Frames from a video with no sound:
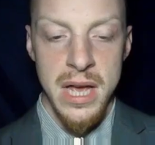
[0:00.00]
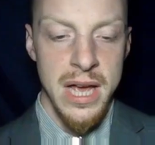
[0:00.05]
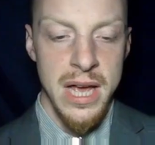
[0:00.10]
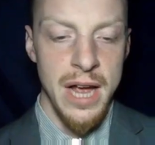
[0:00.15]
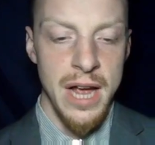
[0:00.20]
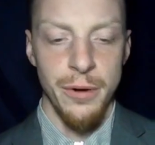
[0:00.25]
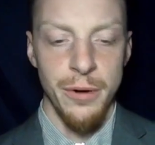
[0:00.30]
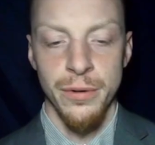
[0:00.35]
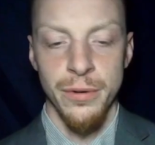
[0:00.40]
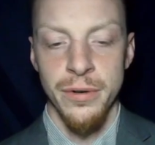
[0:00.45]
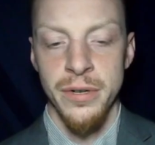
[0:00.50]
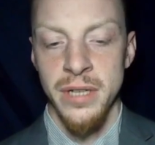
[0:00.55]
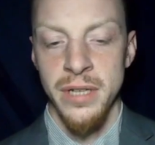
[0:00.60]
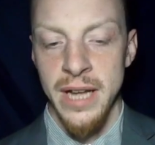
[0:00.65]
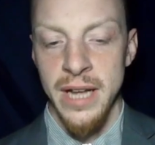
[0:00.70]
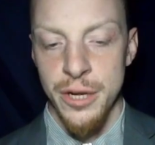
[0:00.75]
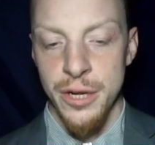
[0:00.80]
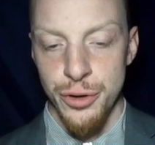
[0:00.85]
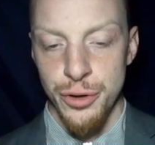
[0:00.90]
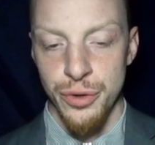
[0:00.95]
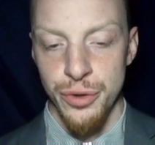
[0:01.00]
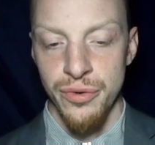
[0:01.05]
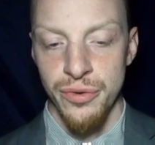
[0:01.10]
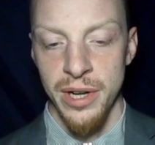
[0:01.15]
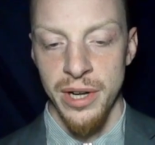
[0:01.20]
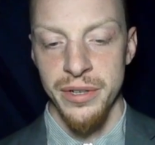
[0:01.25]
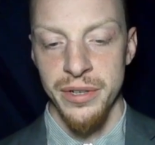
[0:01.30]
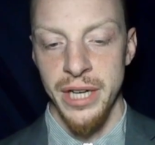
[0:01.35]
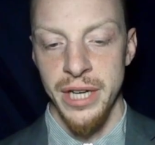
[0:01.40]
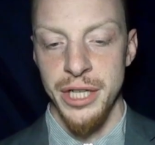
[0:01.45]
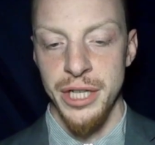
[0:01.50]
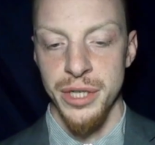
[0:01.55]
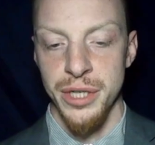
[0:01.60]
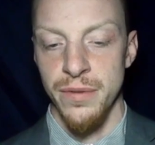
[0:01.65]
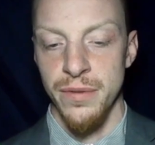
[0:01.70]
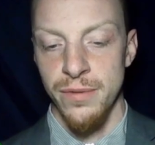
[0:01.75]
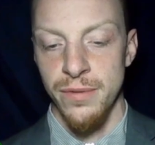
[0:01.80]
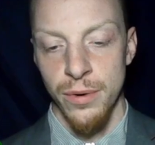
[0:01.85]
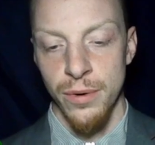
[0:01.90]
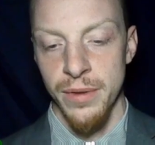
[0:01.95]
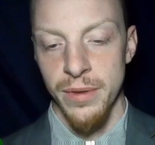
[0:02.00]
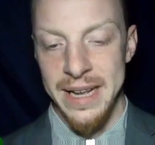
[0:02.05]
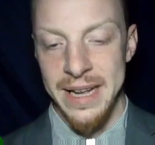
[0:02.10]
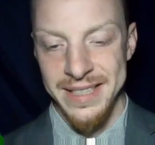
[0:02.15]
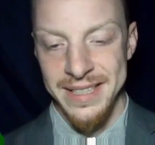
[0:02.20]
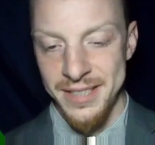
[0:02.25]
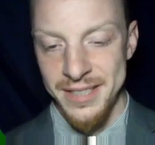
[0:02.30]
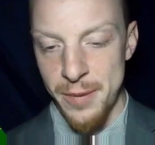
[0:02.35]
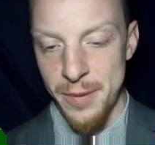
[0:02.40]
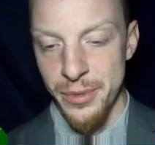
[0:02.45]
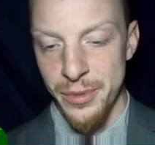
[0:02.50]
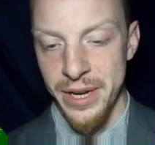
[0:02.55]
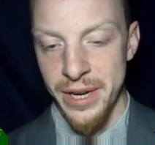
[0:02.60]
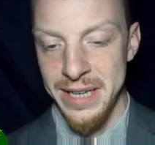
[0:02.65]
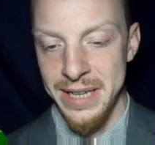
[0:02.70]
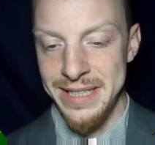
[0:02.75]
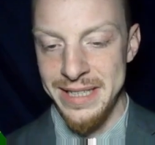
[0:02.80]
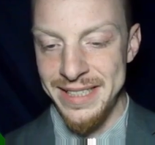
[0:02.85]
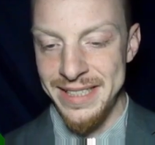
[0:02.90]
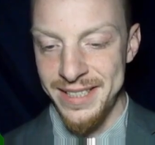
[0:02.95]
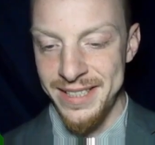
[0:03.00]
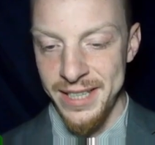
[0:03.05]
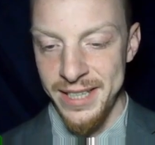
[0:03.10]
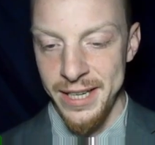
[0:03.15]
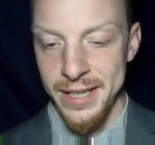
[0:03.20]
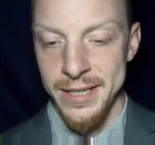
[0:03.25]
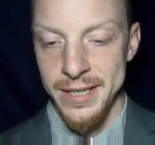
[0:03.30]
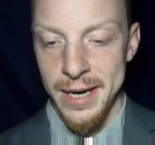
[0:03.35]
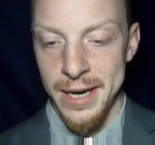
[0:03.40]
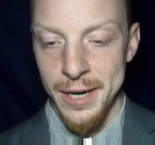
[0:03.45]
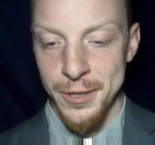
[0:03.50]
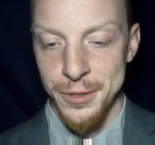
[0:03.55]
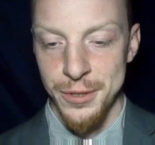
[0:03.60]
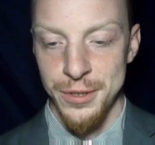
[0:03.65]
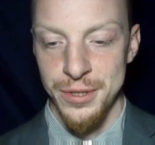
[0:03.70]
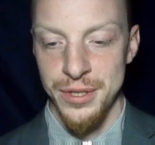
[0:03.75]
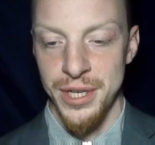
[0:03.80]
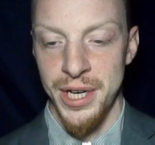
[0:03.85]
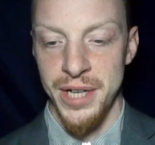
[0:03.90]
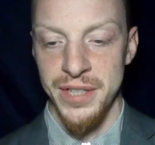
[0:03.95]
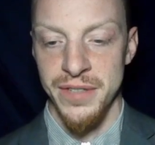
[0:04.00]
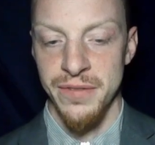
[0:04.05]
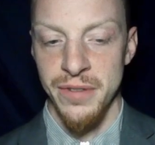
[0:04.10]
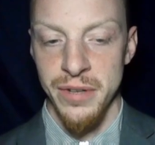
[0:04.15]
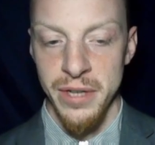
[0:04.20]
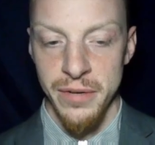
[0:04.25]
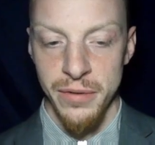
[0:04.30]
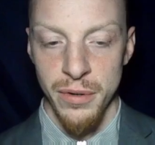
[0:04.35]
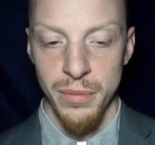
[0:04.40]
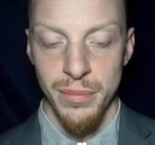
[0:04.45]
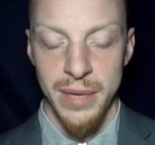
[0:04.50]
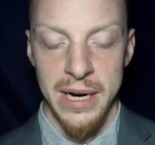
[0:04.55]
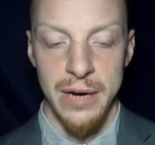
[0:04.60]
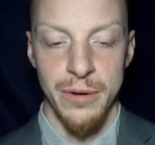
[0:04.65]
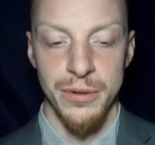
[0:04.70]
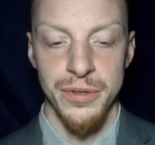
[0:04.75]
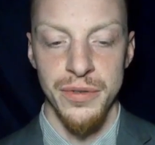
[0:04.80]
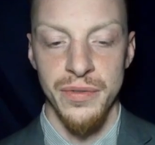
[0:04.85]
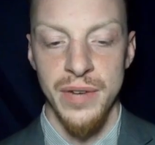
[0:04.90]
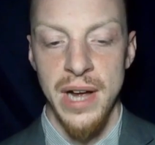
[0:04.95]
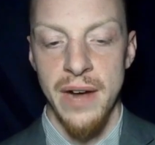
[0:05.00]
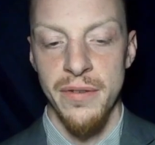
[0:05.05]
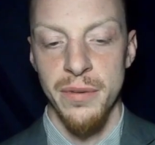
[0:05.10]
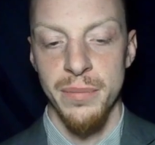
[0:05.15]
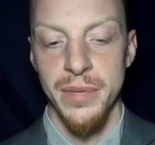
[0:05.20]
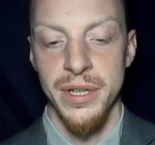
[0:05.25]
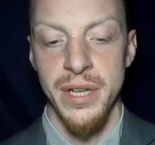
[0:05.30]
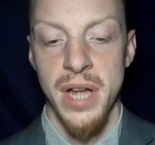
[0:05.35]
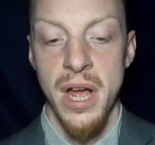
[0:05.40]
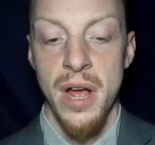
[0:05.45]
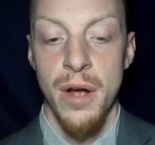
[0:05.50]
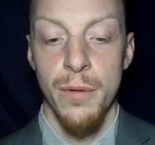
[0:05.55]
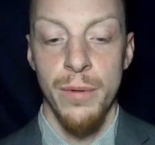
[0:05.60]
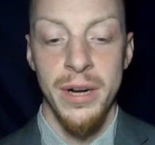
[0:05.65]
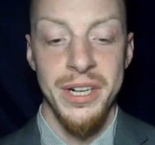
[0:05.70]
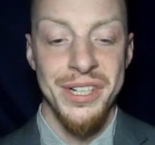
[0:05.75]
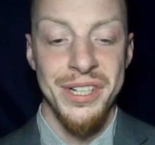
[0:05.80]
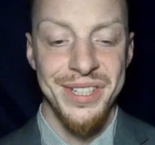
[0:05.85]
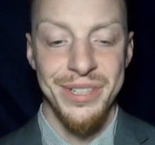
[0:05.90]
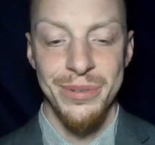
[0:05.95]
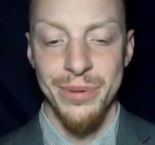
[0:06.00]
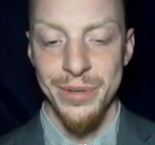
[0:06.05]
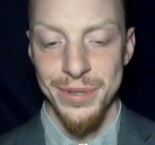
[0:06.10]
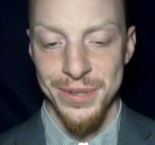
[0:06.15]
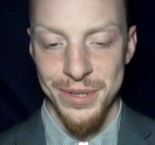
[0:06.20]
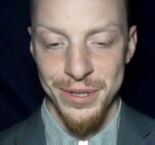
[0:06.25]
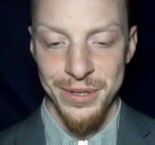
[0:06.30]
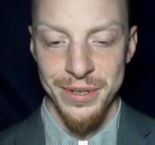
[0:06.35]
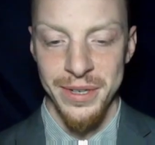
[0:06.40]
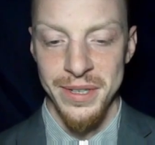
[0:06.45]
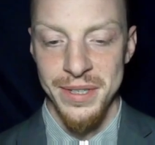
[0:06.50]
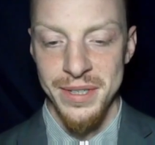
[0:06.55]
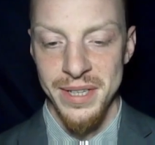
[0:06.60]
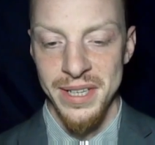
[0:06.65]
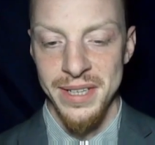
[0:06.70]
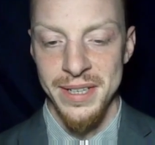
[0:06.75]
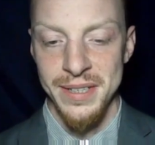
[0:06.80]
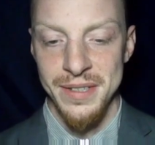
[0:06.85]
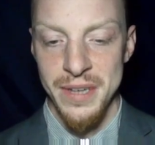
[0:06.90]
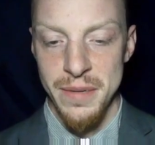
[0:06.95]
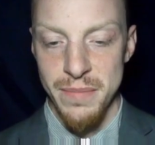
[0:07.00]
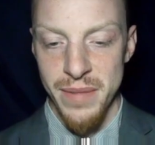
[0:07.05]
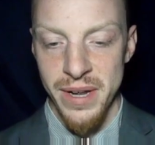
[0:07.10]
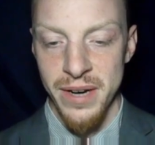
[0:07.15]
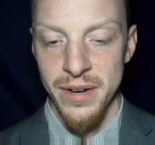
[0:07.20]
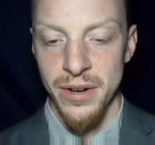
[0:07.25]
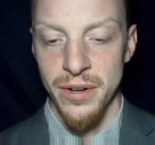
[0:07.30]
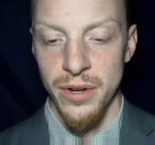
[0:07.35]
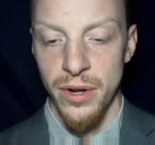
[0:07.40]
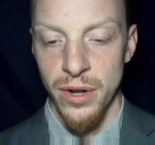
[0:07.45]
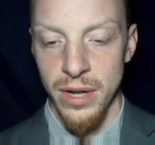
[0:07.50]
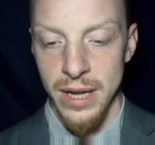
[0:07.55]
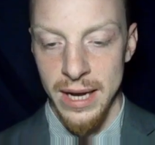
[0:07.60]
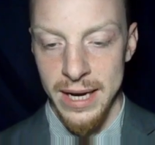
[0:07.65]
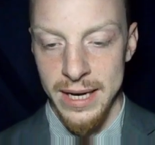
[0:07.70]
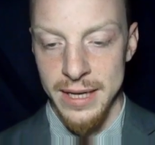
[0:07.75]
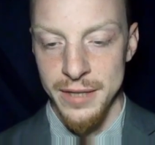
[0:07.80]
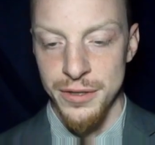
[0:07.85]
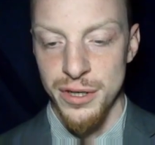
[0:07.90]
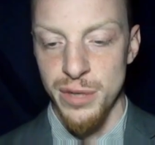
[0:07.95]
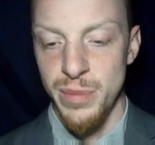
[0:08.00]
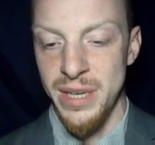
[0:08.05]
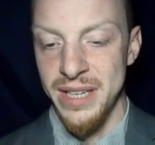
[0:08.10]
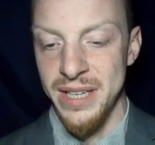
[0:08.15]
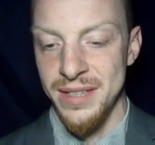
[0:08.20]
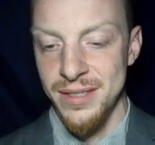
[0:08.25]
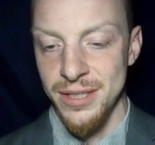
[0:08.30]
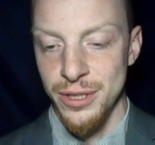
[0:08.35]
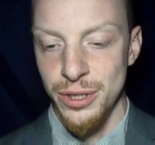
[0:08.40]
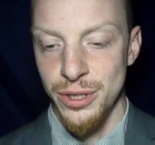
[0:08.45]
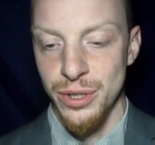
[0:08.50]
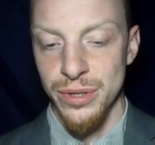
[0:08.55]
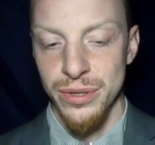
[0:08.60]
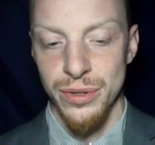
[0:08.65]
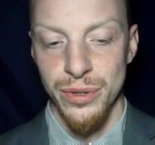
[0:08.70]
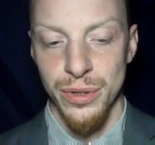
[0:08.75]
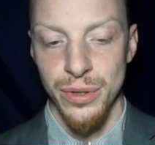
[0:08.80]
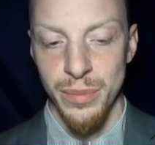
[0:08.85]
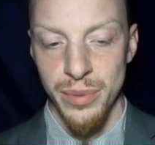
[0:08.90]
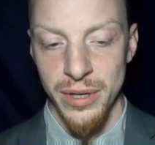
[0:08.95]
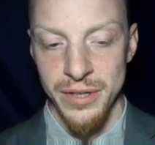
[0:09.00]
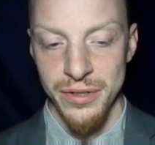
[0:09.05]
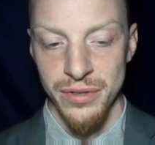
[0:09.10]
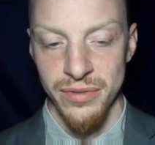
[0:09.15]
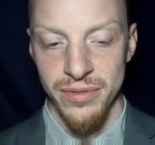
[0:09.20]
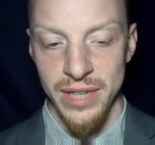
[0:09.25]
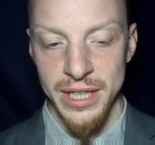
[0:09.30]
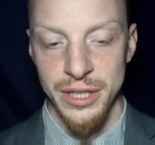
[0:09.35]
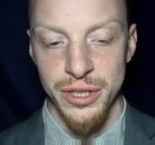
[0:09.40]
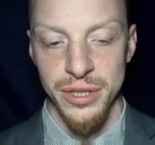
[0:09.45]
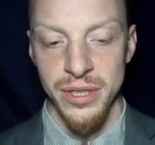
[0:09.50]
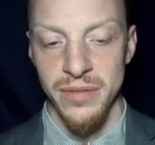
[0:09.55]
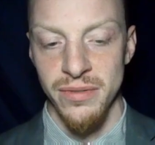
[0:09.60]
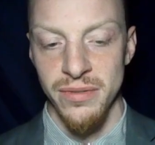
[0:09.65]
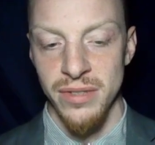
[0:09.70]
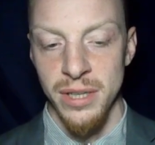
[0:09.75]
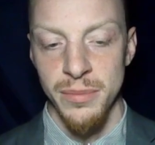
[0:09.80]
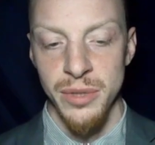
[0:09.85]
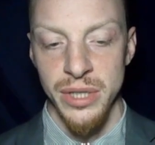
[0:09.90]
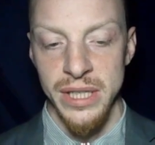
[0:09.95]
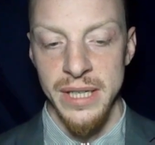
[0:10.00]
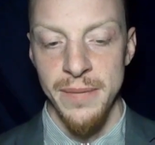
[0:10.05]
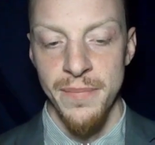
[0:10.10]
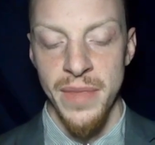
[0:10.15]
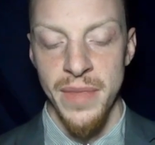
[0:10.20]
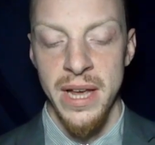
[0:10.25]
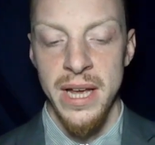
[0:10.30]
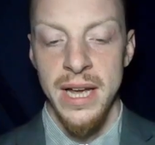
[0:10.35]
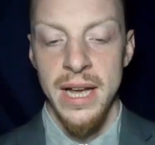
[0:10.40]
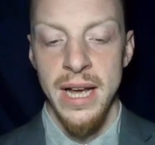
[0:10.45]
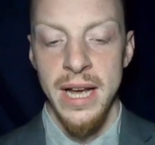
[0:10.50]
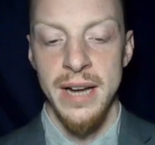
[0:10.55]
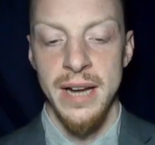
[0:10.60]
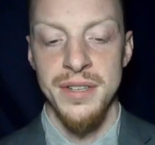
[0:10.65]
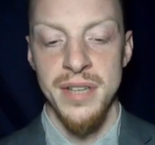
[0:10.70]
In order to lay a due foundation for that separate and distinct exercise of the different powers of government, which to a certain extent is admitted on all hands to be essential to the preservation of liberty, it is